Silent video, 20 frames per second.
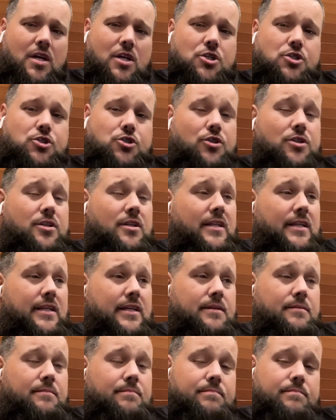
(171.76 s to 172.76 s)
Suddenly,
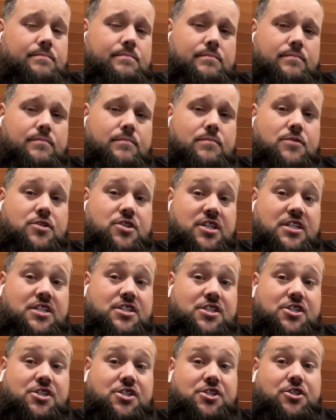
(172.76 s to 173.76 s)

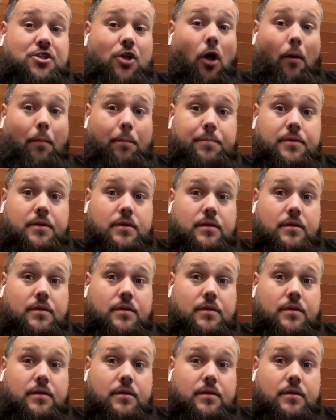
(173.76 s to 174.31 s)
Jesus stopped.